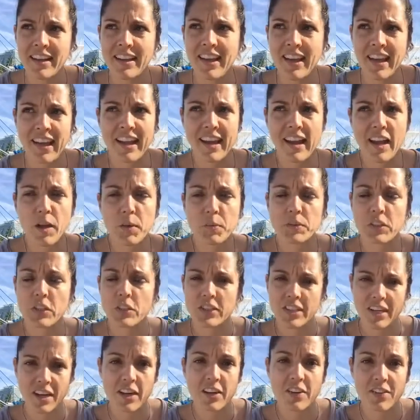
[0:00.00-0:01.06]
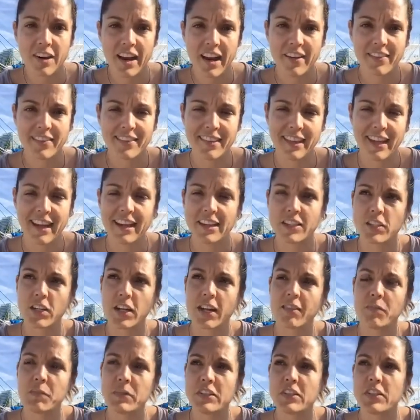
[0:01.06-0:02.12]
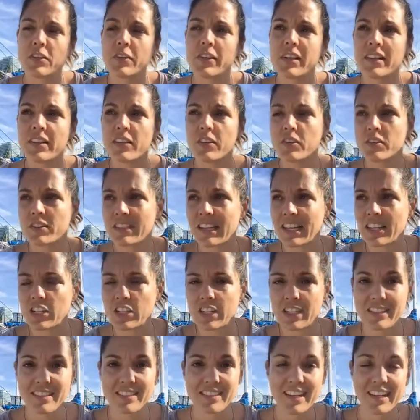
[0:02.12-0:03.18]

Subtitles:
and helps you to unravel that. So I've been doing those sessions